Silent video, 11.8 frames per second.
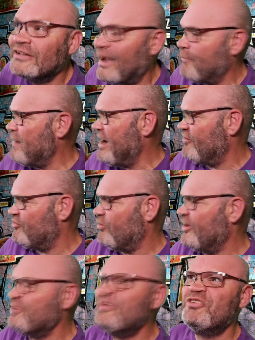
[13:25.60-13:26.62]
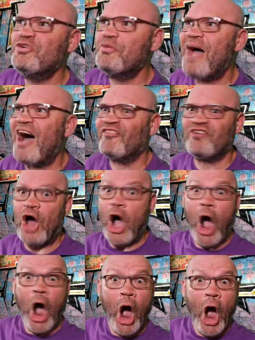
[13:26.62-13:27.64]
That mouth, why do we do the mouth like?